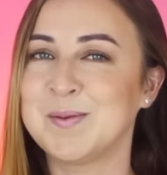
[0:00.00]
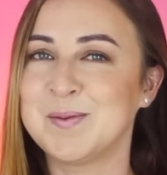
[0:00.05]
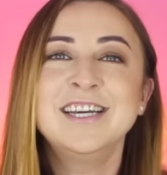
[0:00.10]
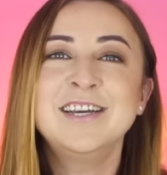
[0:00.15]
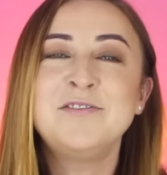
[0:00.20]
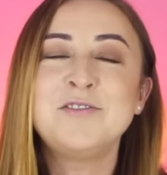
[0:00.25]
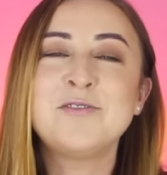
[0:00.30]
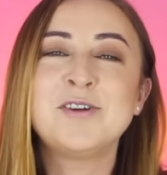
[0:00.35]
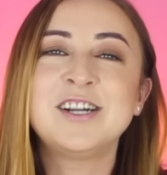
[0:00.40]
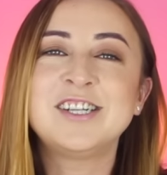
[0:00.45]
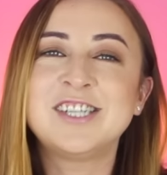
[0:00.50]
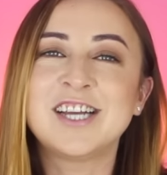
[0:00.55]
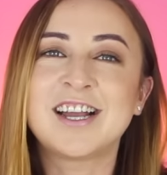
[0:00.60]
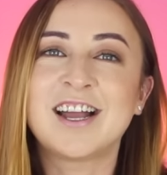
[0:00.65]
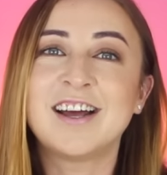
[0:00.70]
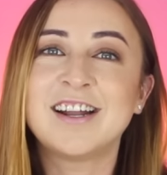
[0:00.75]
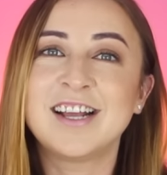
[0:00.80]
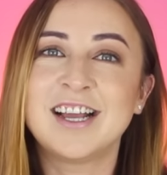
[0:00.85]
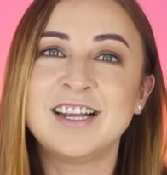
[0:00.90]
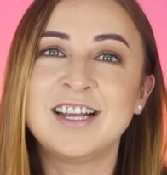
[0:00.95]
If you want to check
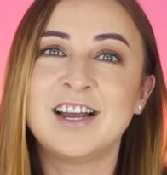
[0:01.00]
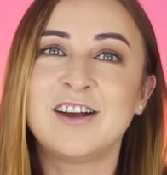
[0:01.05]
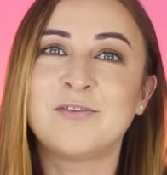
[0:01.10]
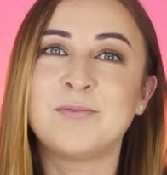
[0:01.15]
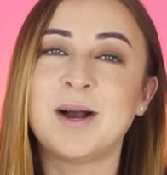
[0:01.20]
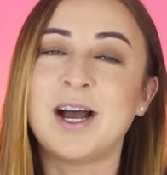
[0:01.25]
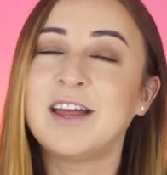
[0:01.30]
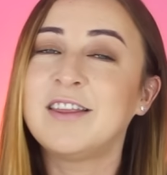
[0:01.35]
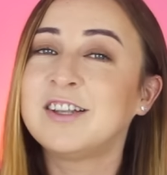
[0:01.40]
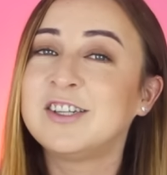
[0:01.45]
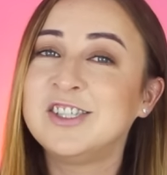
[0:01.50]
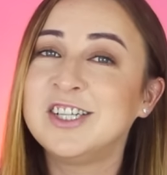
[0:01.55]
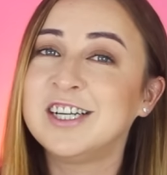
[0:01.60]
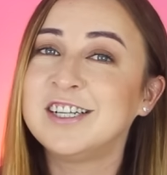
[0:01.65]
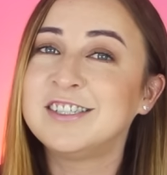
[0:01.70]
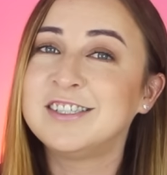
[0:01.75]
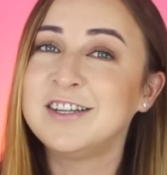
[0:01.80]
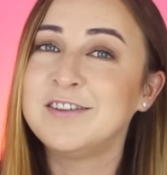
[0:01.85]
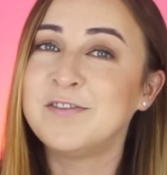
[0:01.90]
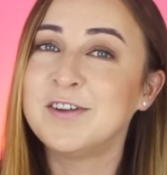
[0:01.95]
out any of my other
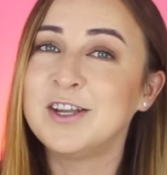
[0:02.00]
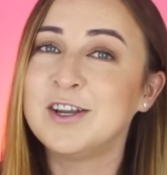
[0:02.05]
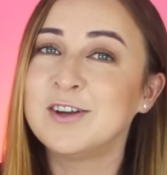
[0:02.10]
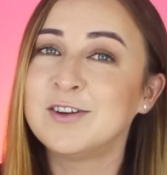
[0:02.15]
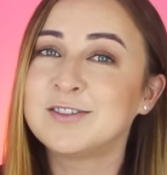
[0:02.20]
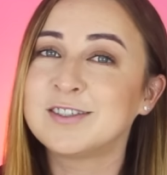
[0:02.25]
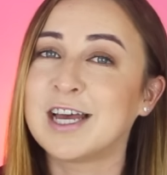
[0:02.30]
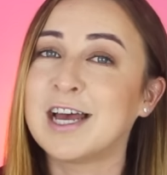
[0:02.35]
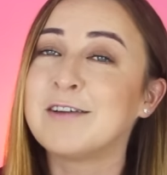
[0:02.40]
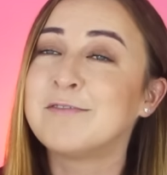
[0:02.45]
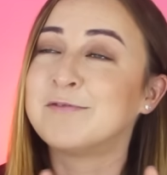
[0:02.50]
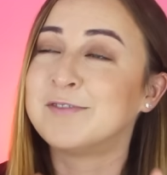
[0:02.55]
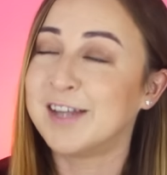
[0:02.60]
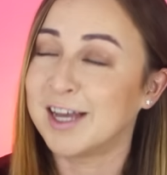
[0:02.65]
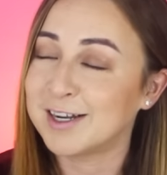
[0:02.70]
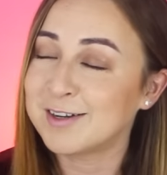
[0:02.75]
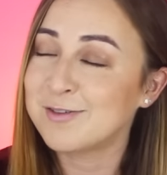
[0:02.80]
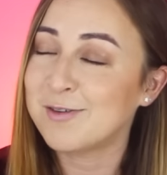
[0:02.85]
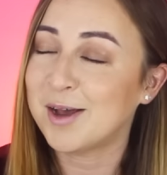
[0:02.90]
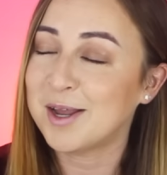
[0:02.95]
GHD videos, I've
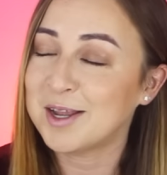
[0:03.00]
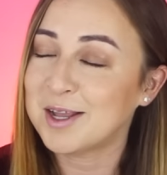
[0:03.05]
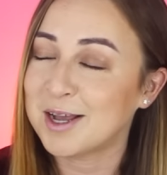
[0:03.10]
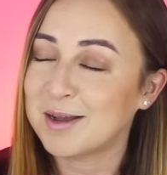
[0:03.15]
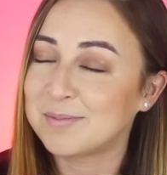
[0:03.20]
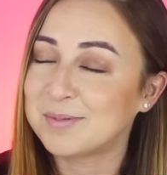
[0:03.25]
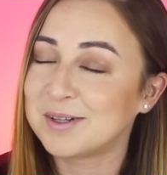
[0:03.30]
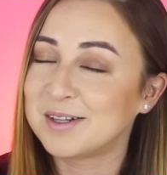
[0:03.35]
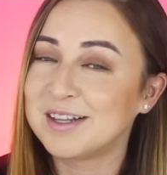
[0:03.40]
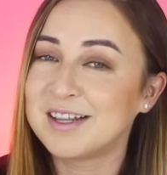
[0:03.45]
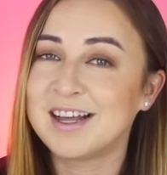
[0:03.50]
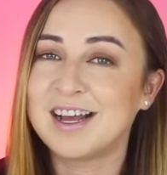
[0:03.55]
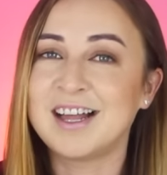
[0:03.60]
done quite a couple.